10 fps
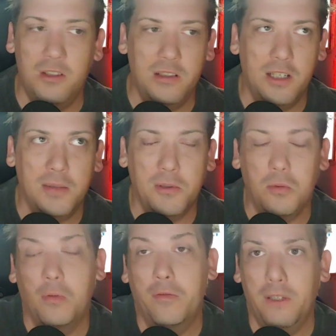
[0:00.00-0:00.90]
She's not
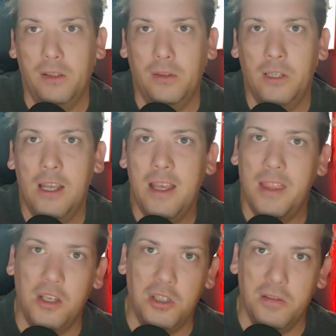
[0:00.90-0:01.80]
supposed to reveal
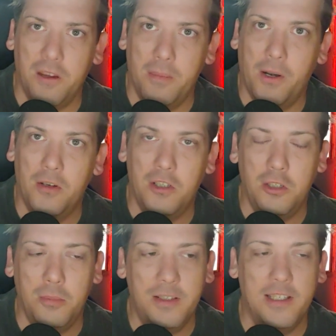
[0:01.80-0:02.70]
that she's a vampire to
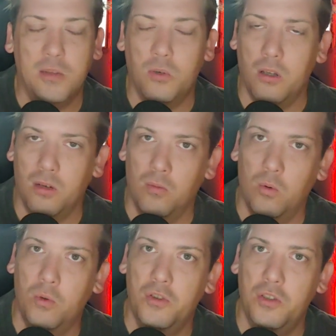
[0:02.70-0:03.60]
humans. That's one of the
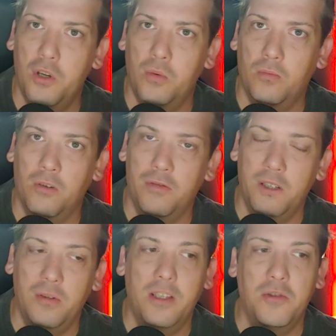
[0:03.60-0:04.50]
rules. You don't
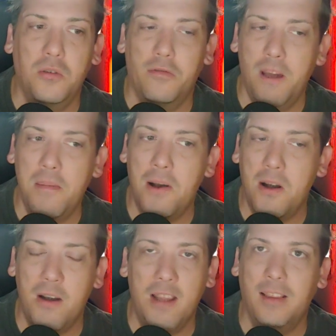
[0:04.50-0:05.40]
reveal that you're a
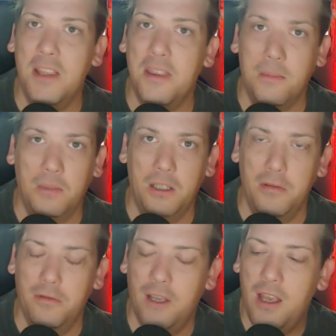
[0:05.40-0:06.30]
vampire and let them
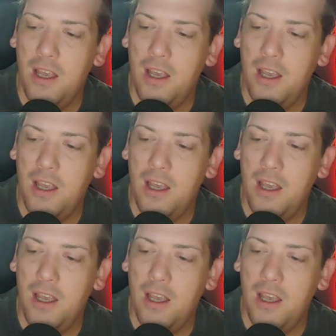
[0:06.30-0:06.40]
live.